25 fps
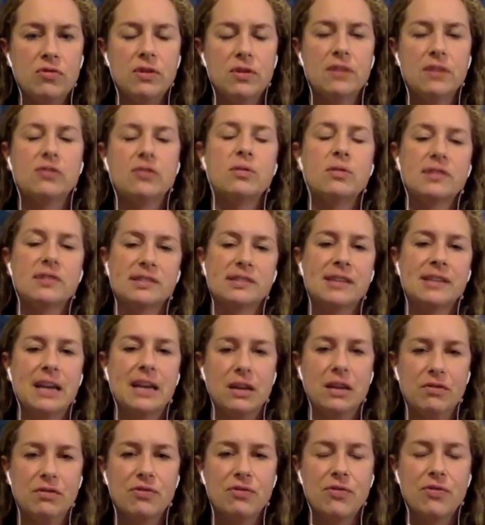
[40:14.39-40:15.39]
So the
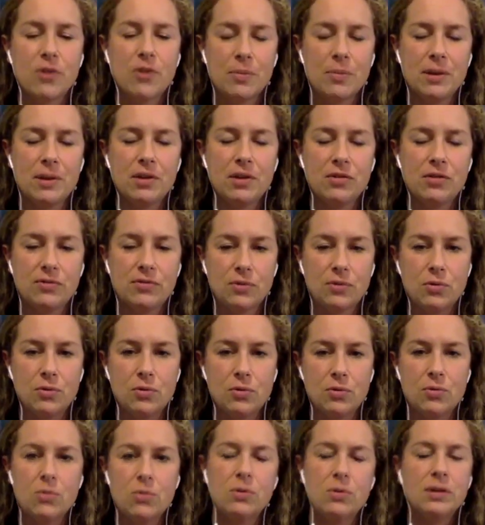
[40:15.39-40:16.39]
second formant of
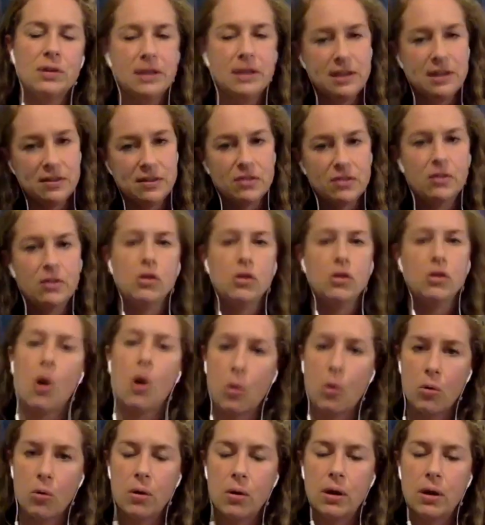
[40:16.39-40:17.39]
oo is
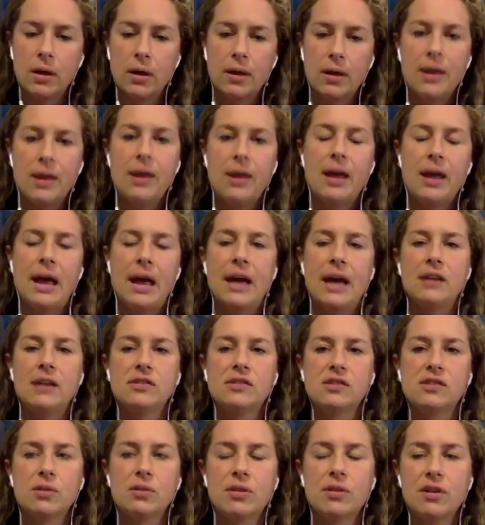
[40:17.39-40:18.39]
low, and
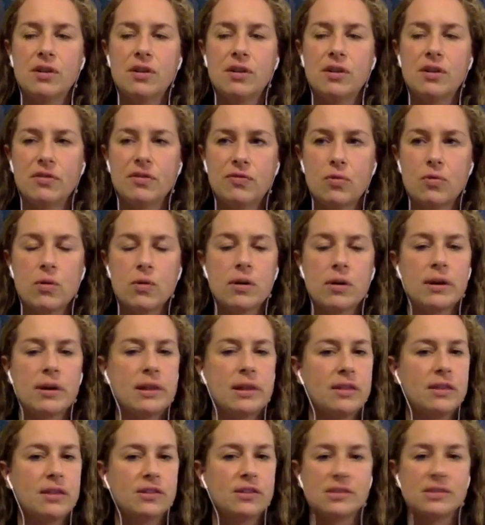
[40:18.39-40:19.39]
so therefore
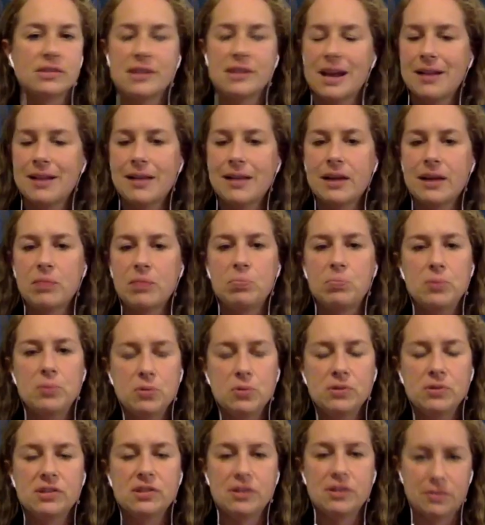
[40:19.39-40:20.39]
there's not a lot of
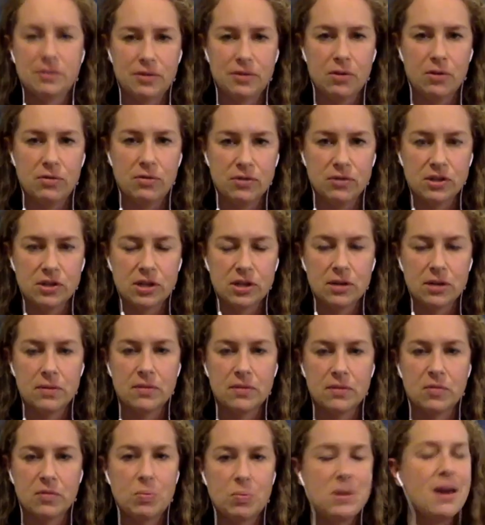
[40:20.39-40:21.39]
boost of
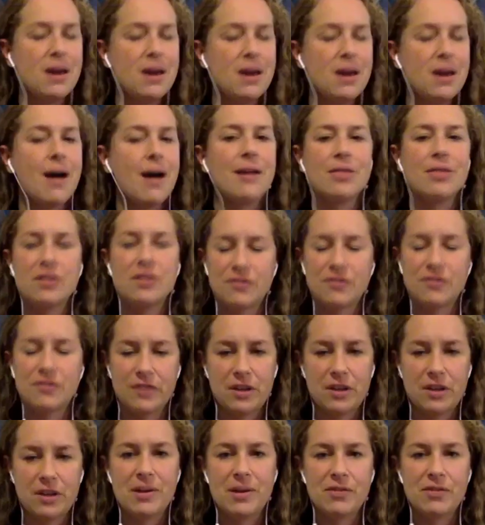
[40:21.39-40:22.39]
overtones beyond the
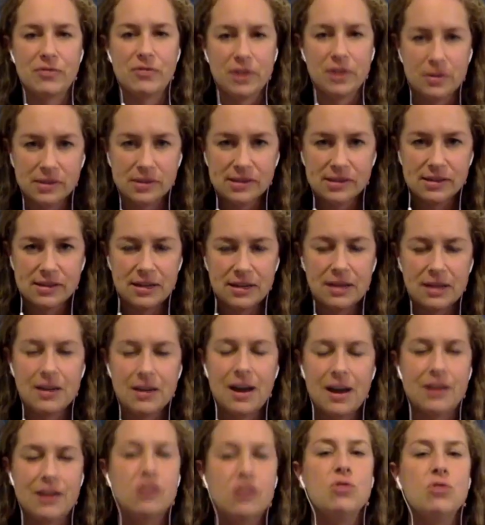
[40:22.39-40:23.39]
fundamental frequency
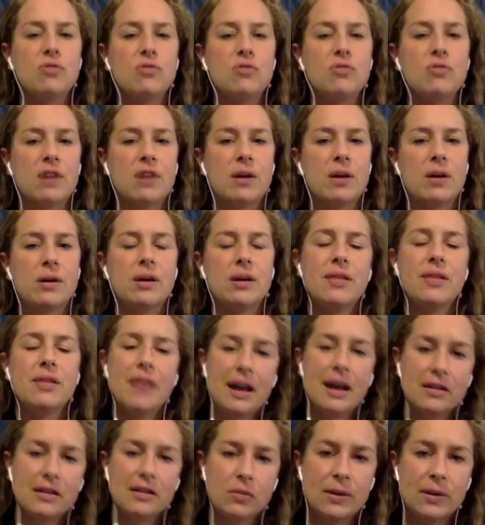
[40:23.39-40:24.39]
on a new vowel, and
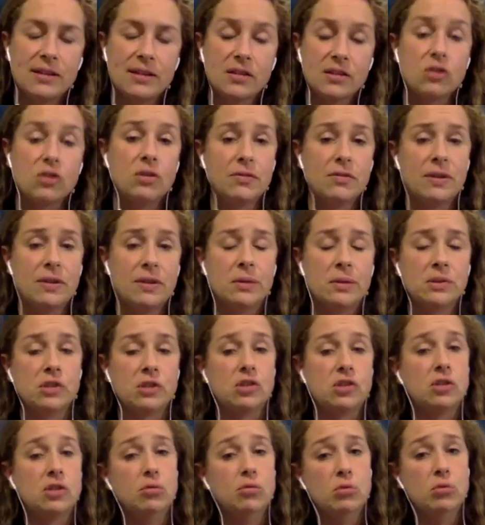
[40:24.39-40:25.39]
that's why it's a good vowel to
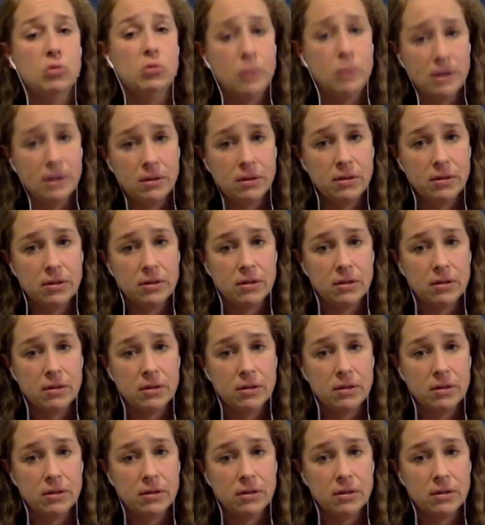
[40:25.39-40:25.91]
tune with.